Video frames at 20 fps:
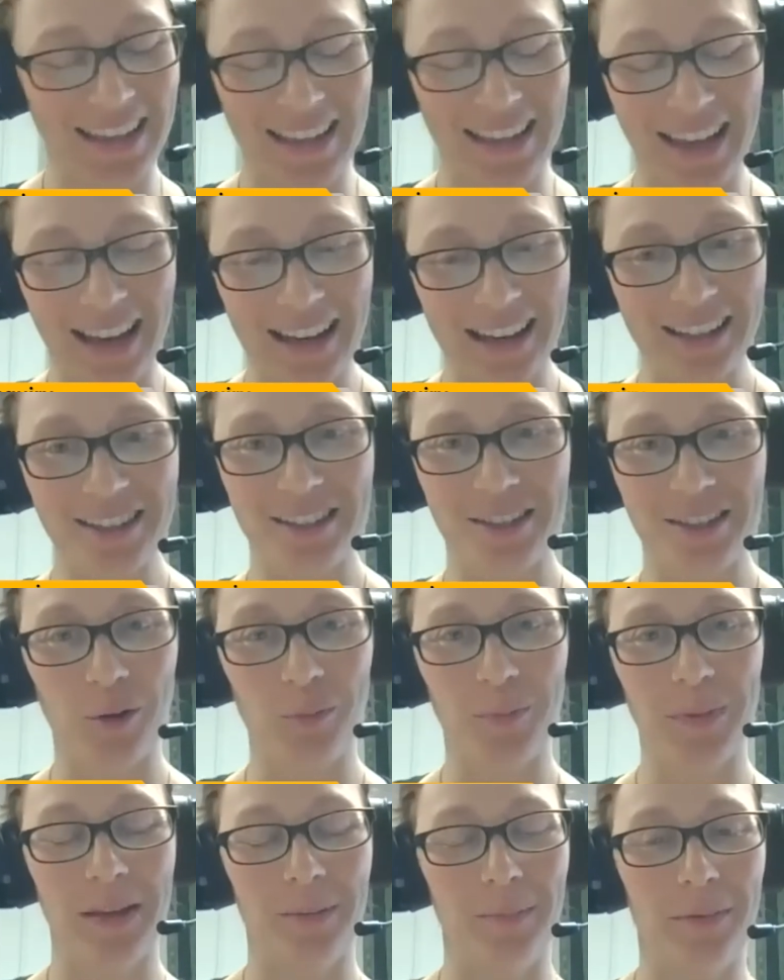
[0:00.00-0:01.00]
getting to know
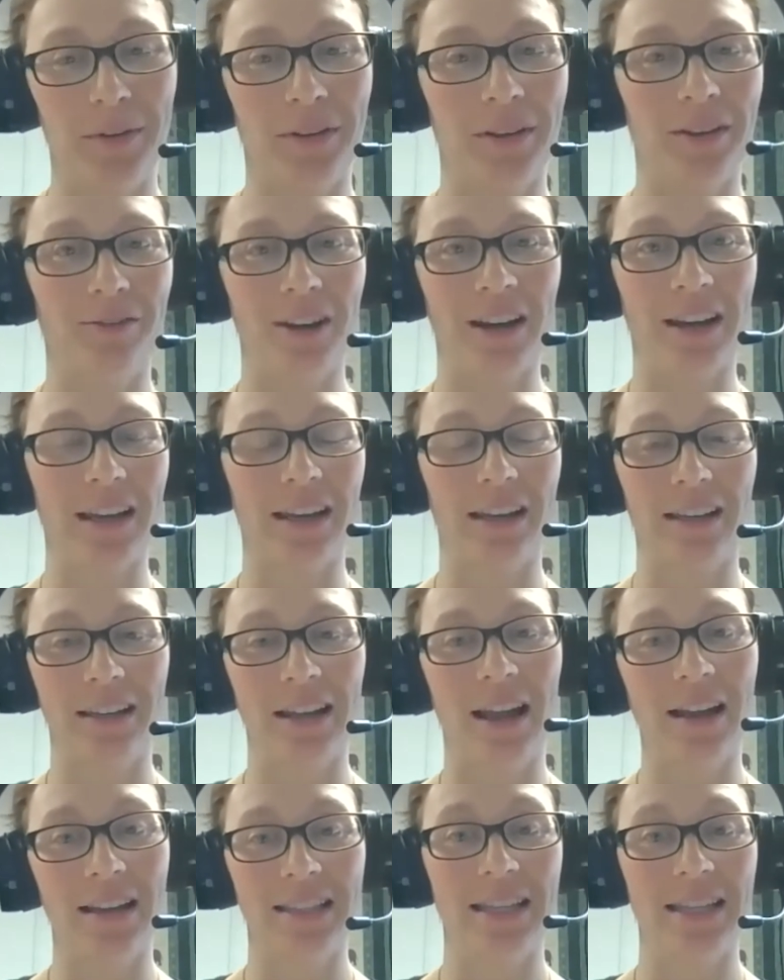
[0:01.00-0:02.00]
people and
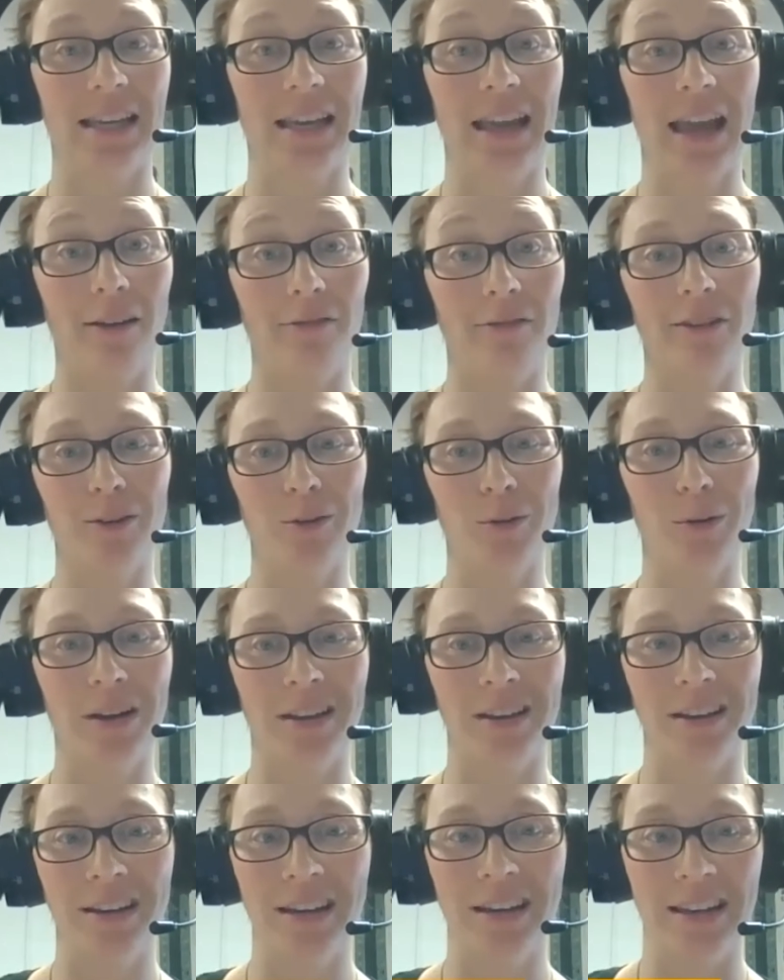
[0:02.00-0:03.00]
recognizing
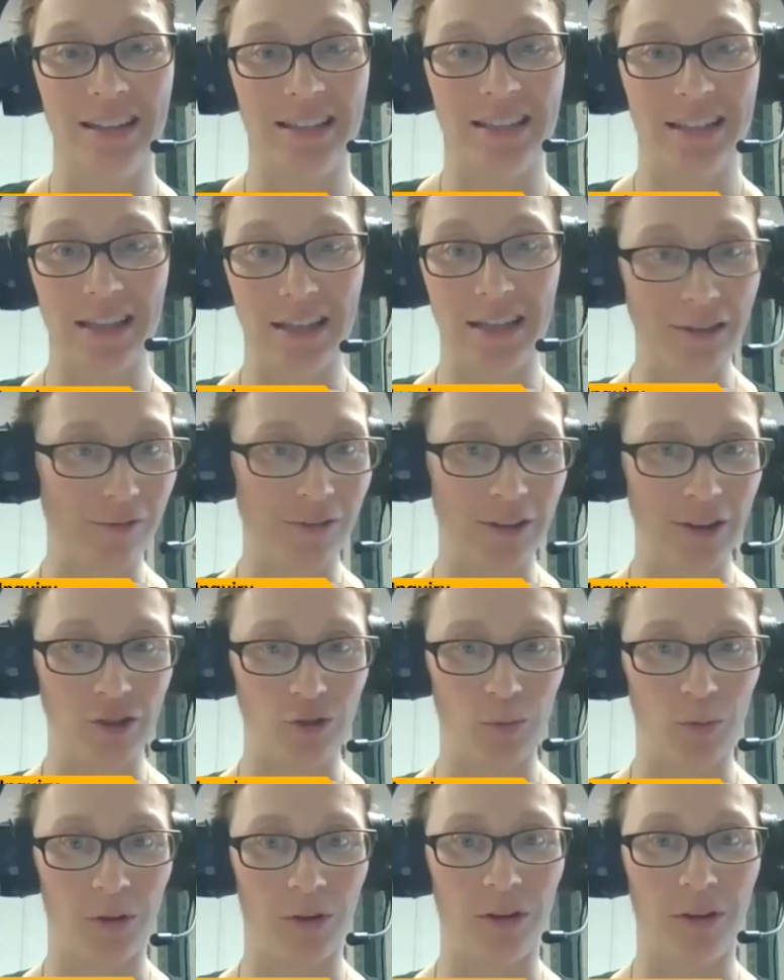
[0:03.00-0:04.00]
everyone is an
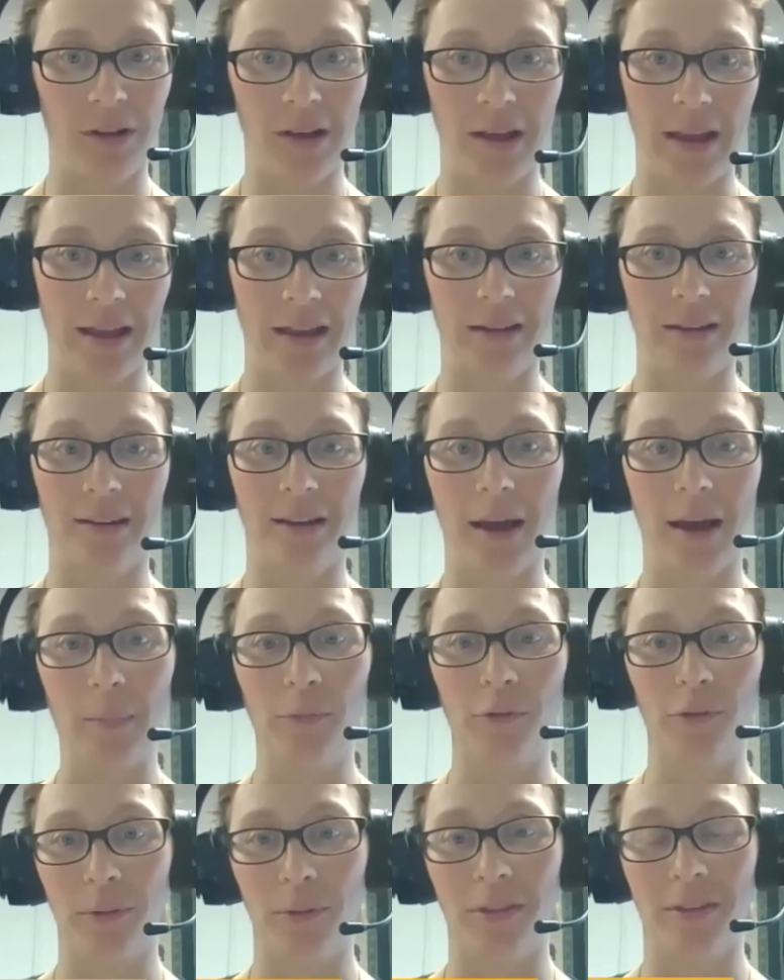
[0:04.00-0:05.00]
individual and
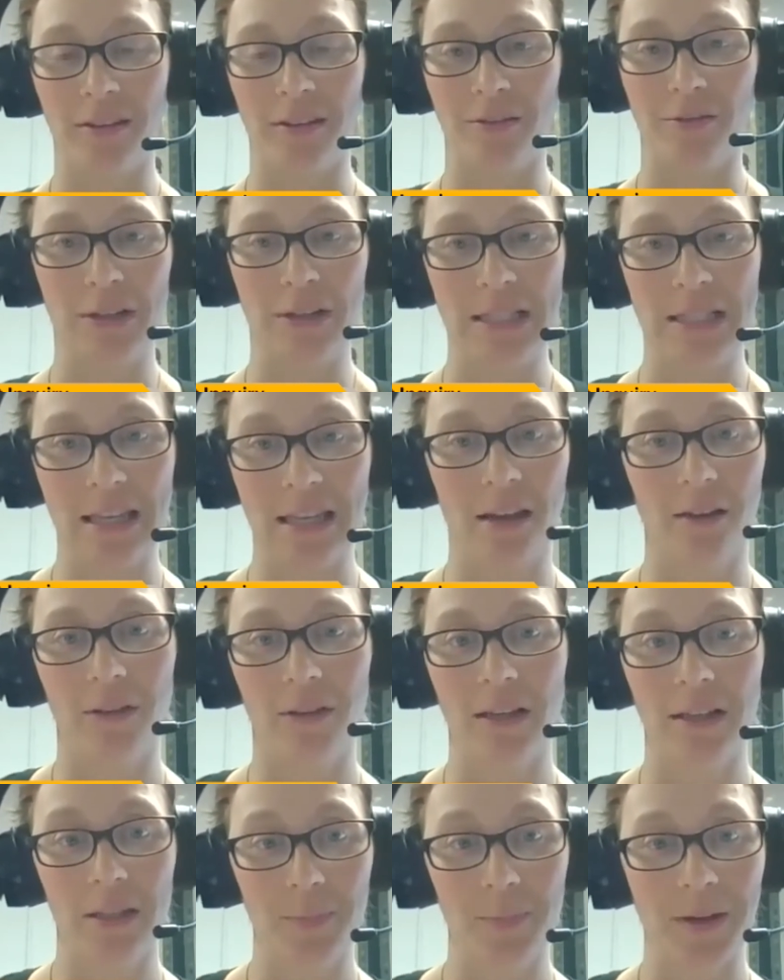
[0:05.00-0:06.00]
comes with a different set of
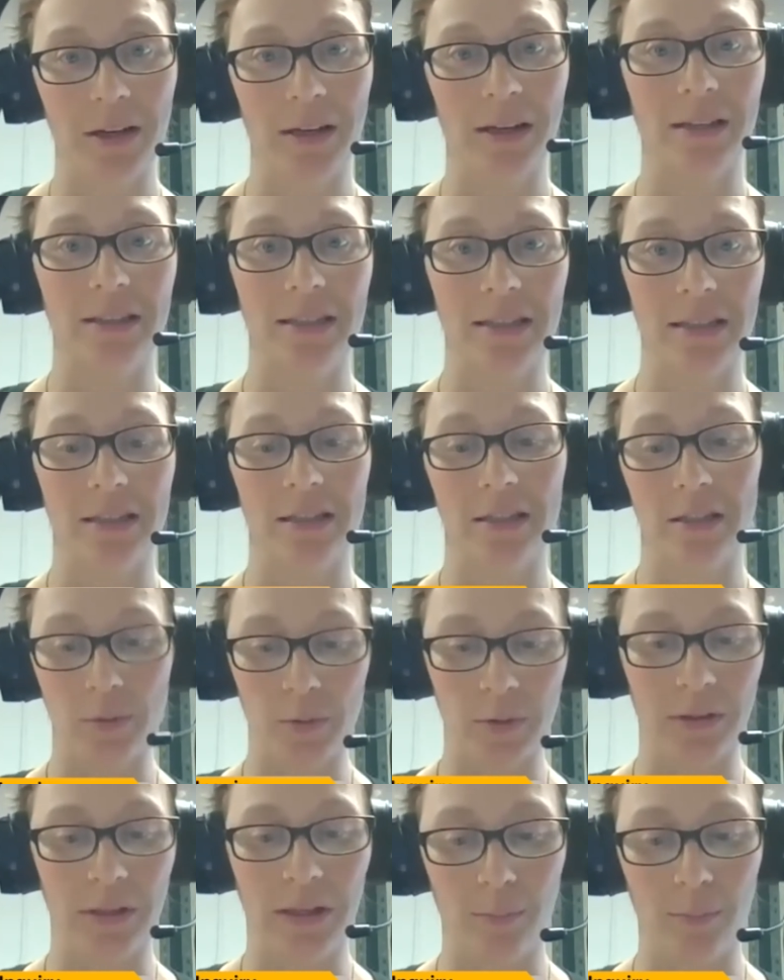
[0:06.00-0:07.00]
experiences is
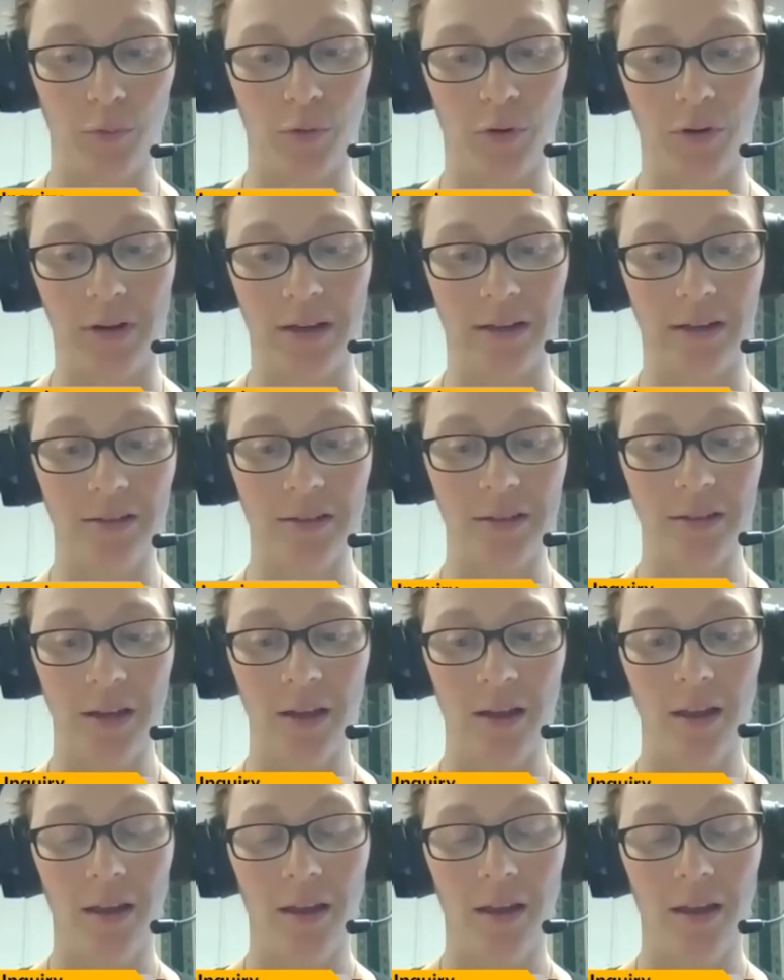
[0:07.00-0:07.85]
really important.